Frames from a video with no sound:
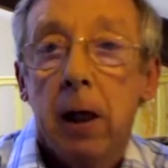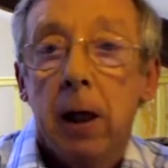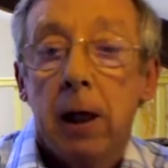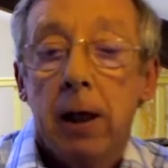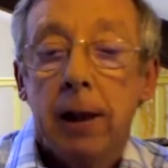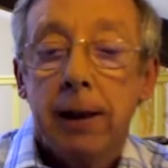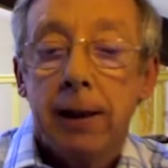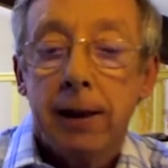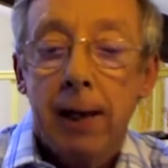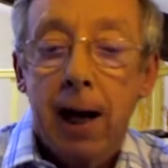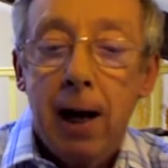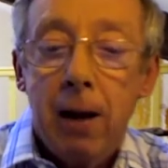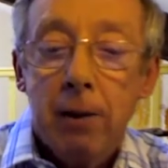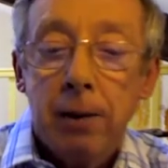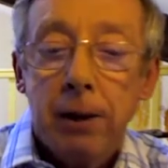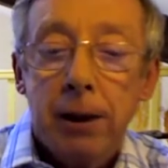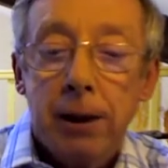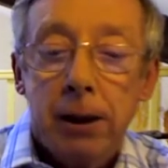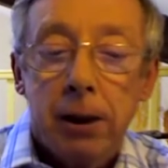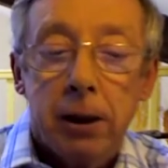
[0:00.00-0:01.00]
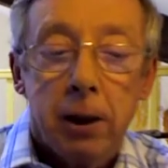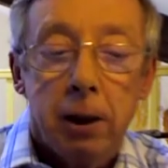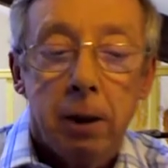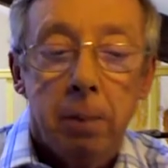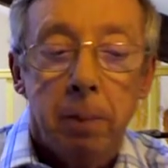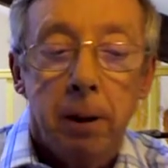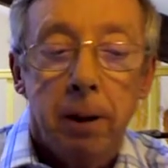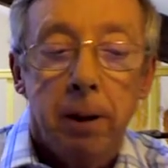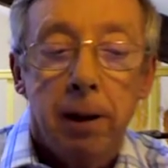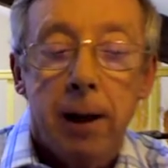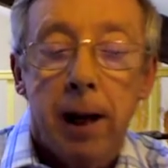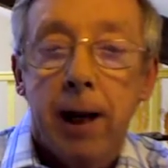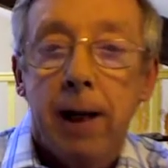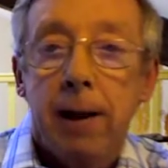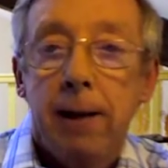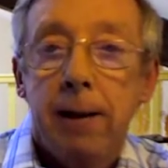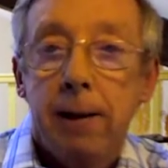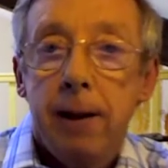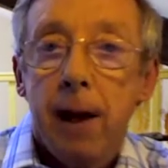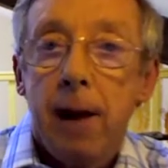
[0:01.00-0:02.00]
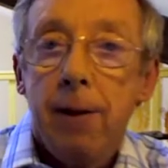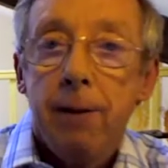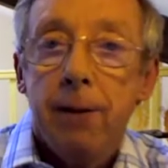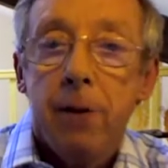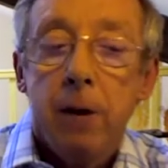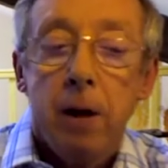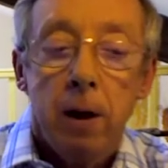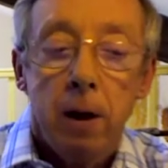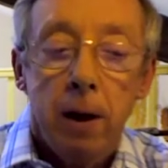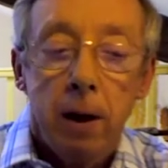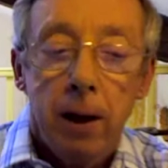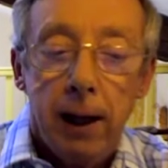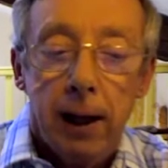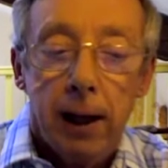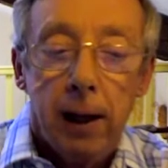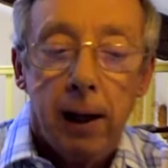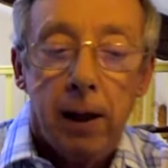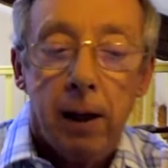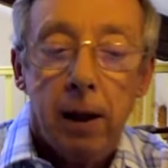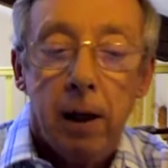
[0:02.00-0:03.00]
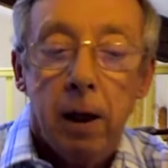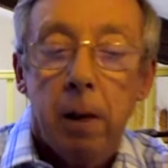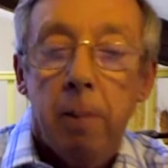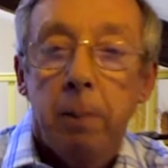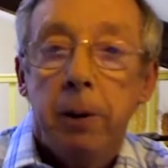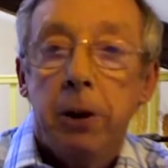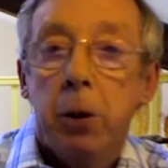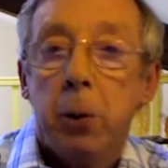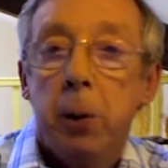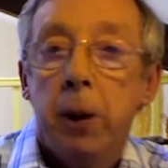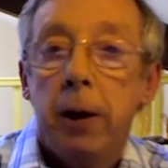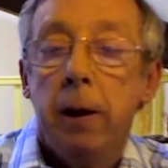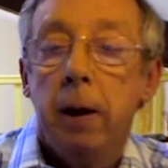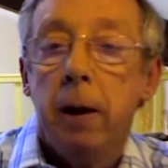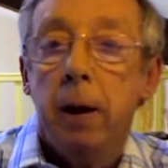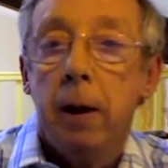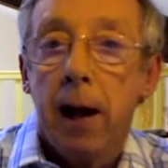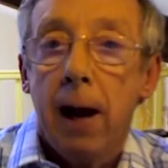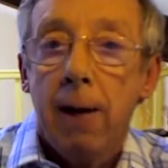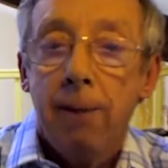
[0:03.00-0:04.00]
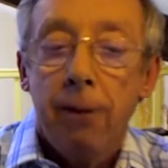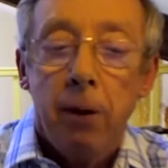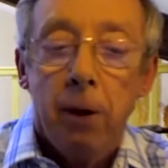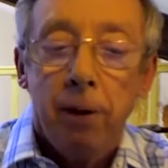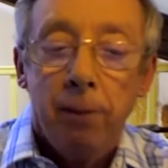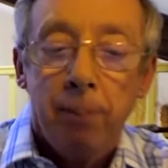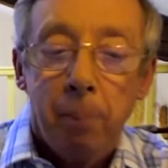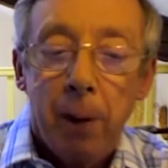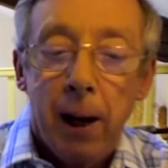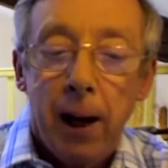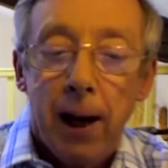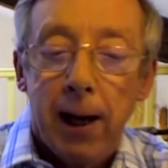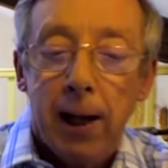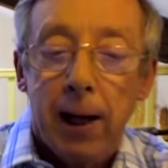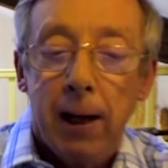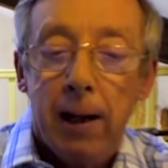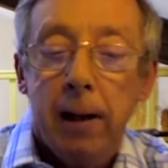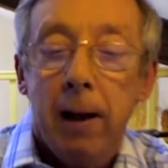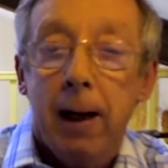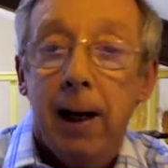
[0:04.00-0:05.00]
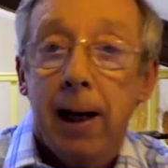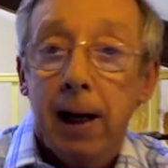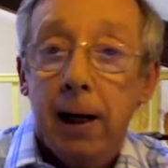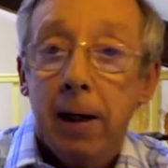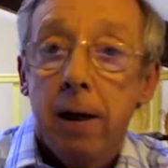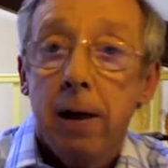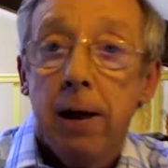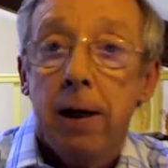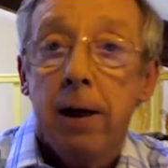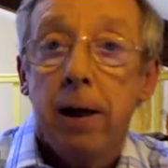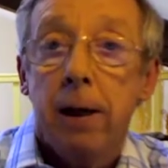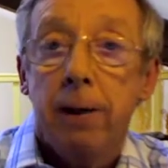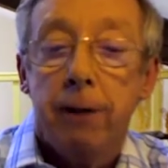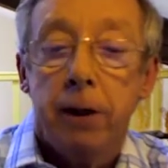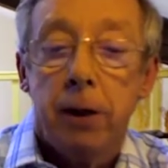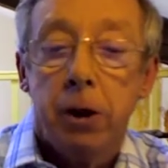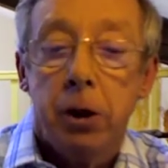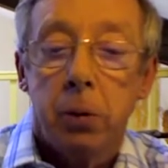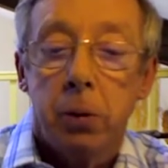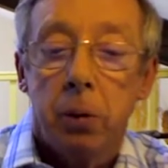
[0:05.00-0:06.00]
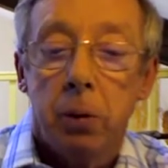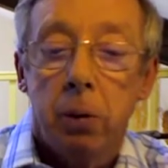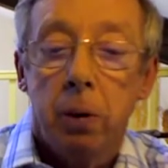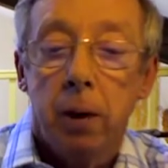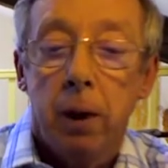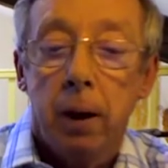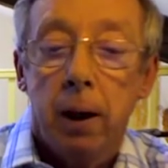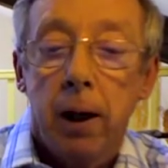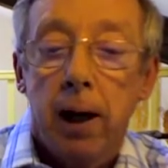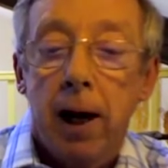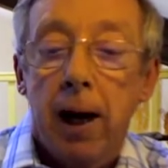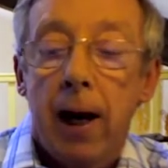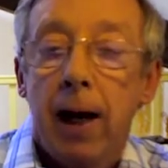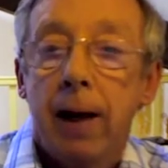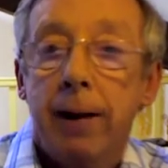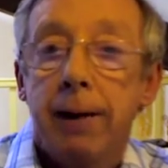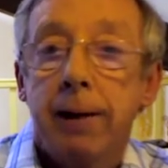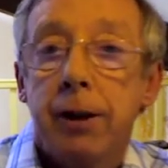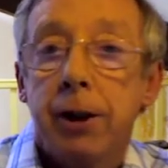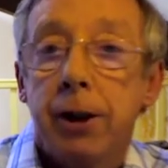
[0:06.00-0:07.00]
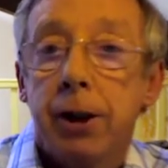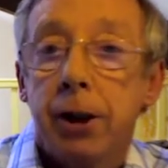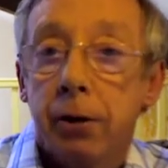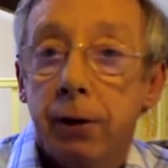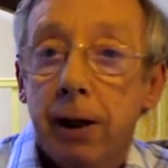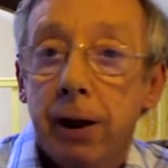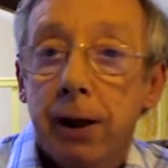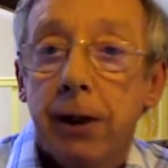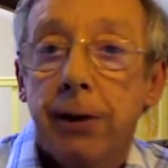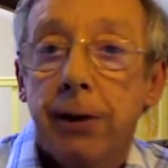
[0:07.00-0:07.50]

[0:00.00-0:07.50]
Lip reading: has now determined a definite link between the level of pain in an individual and the stress